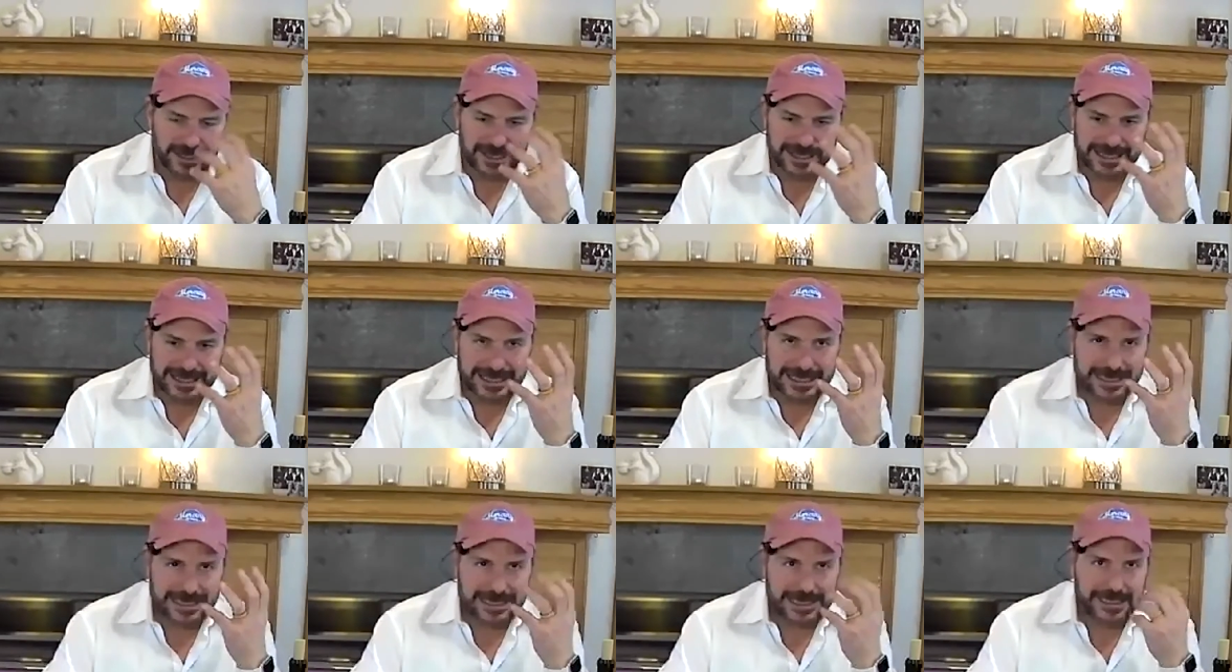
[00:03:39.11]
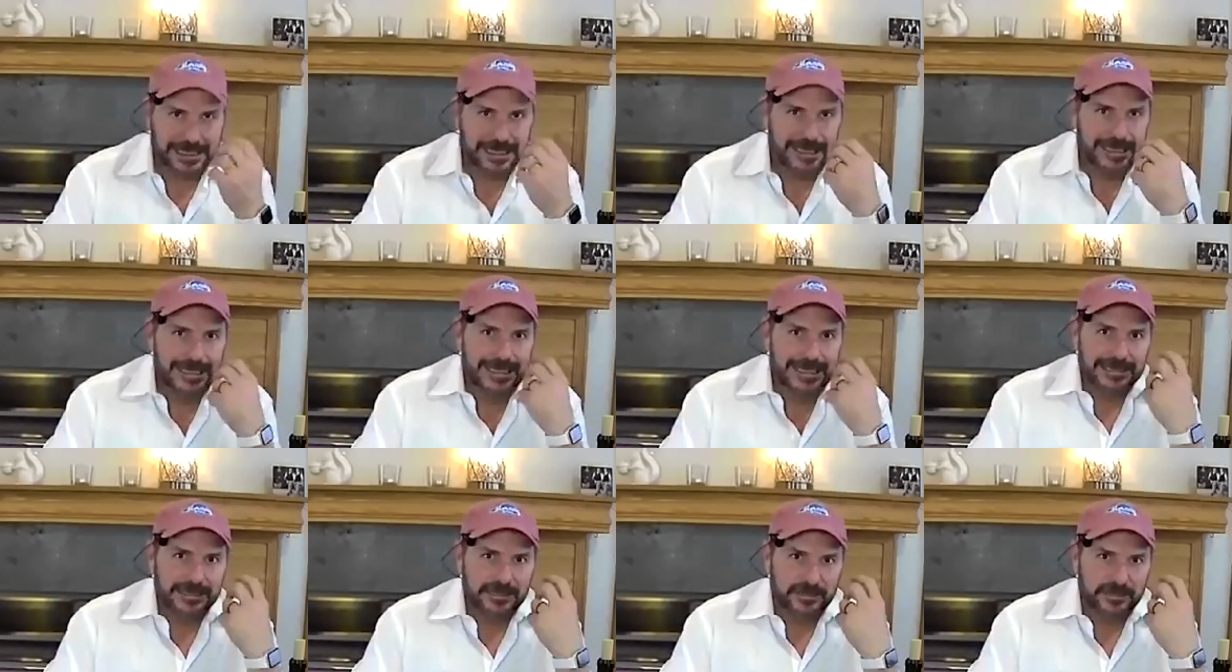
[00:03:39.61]
And again,
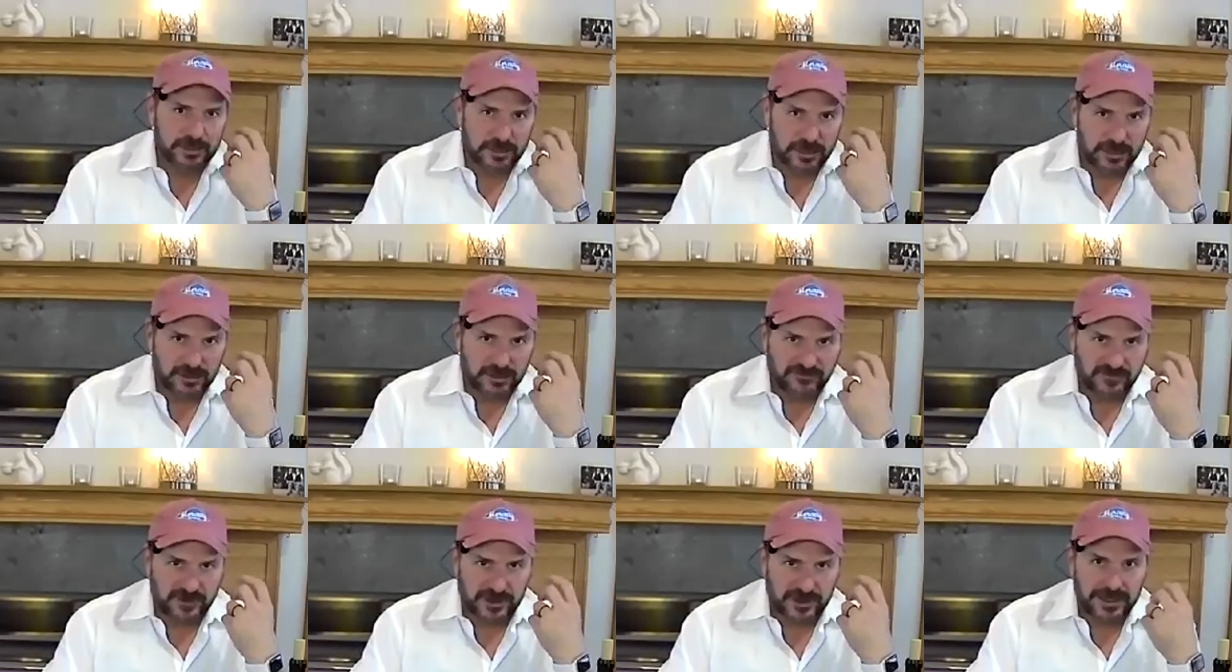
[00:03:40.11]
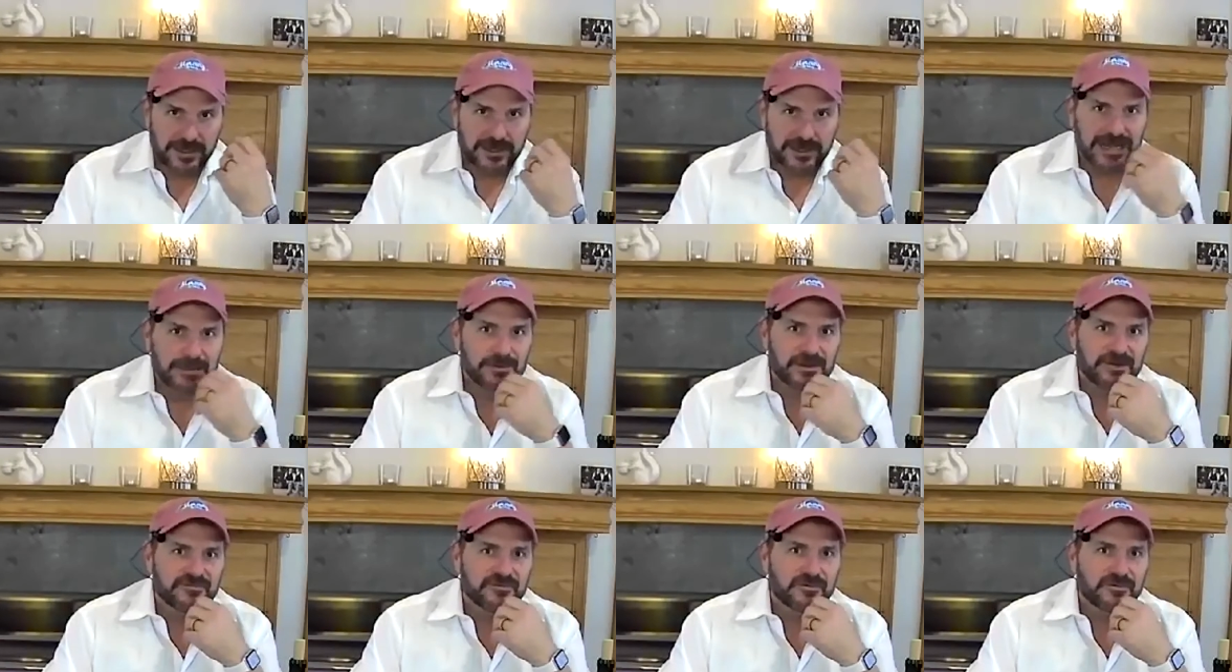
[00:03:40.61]
you're going to find
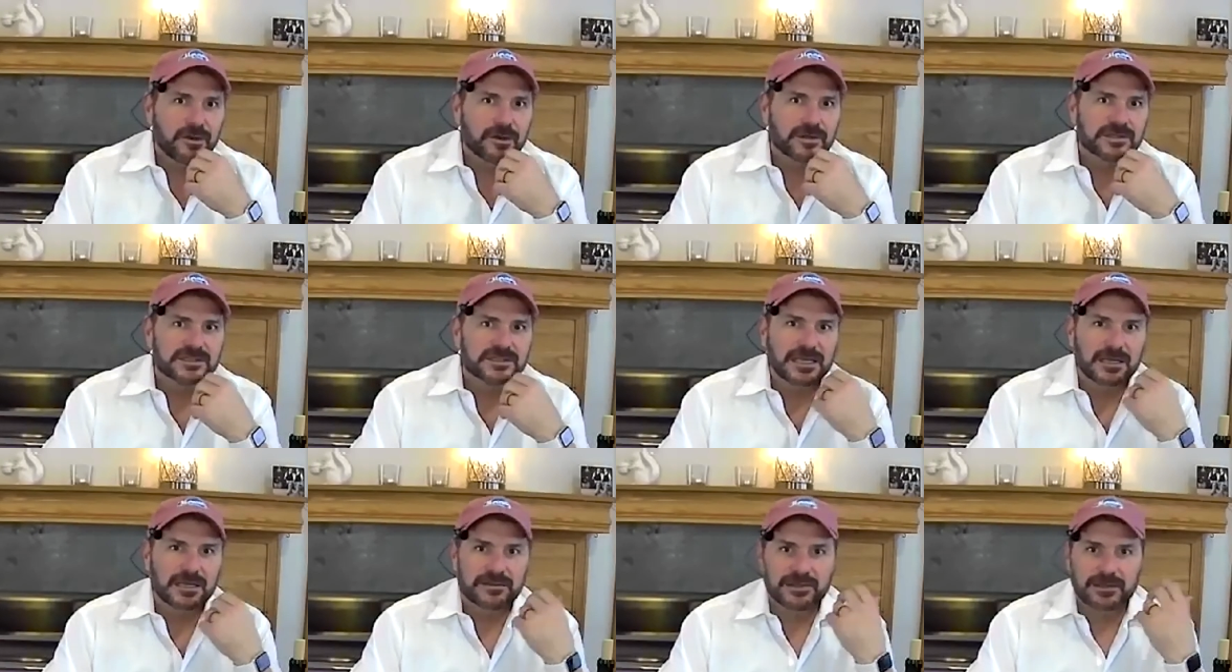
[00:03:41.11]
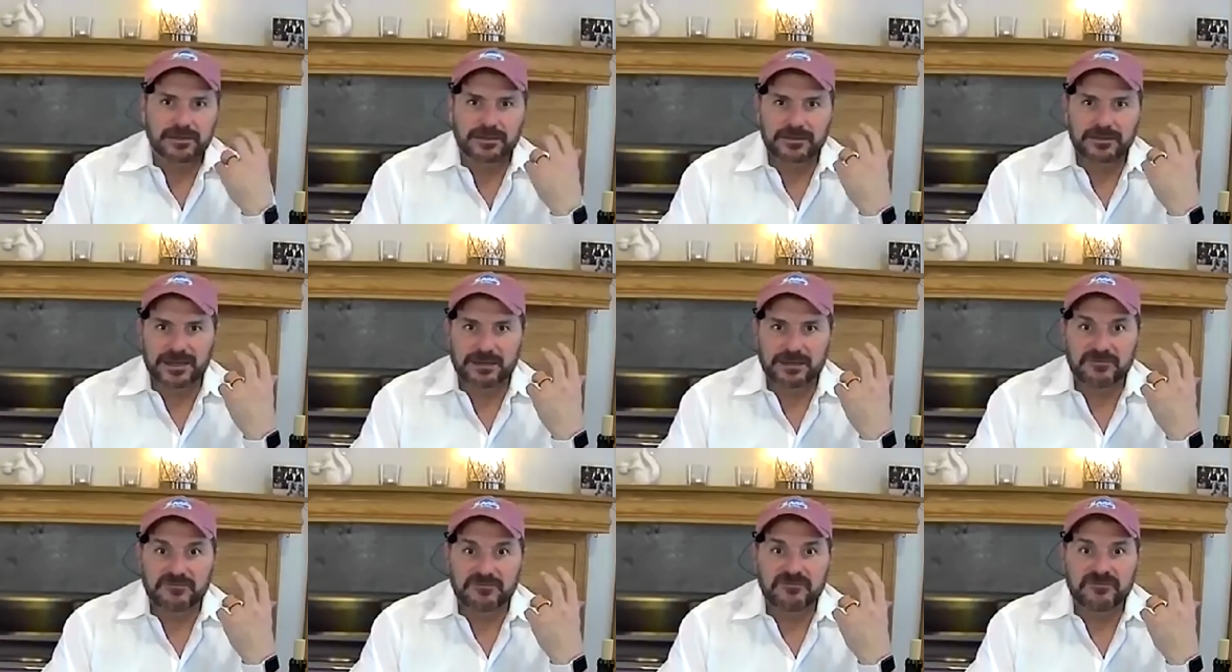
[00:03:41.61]
Cabernet Francs out there
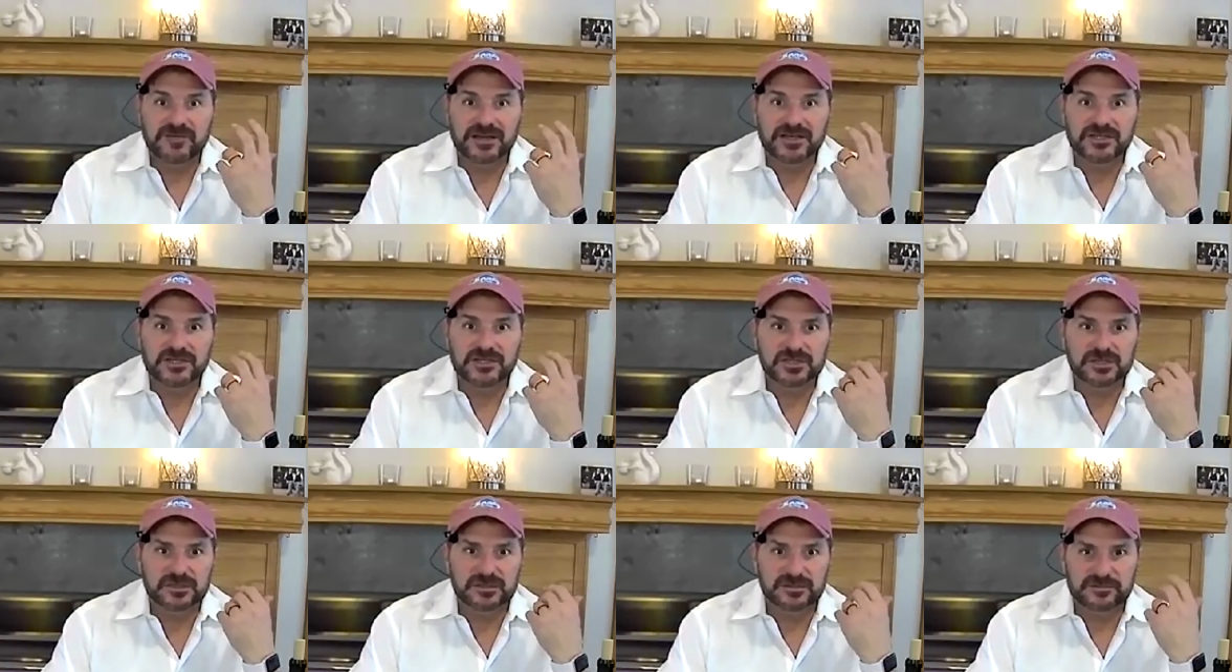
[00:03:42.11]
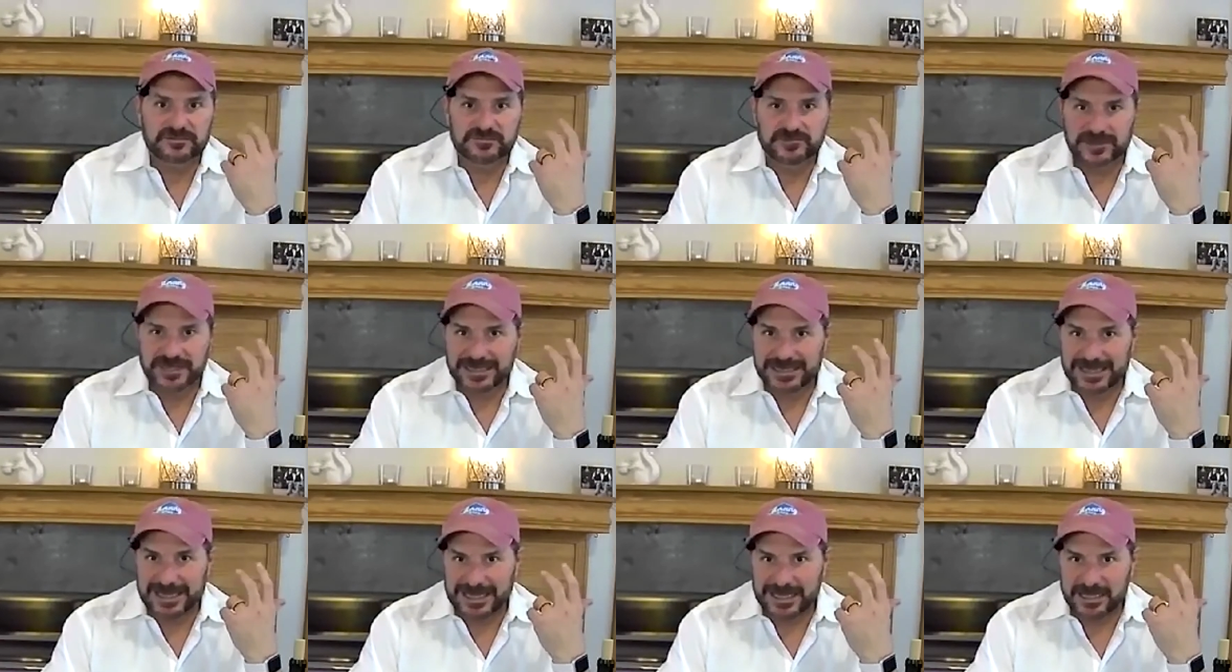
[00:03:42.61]
that are vegetative
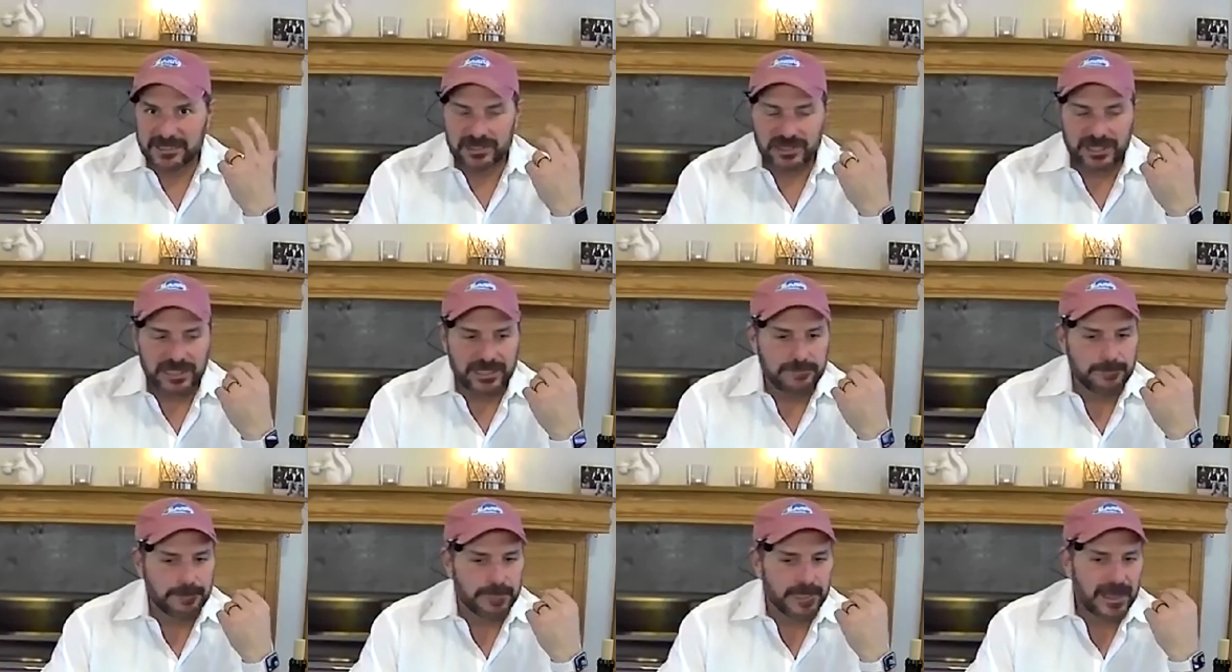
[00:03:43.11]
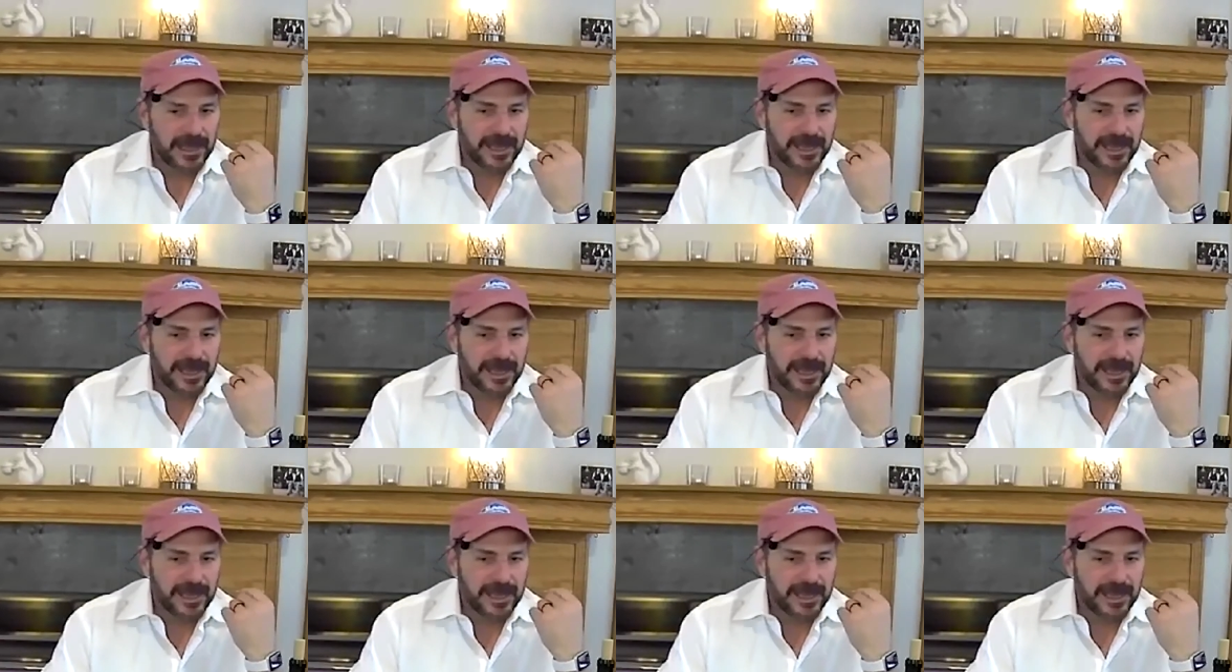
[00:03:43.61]
and edgy.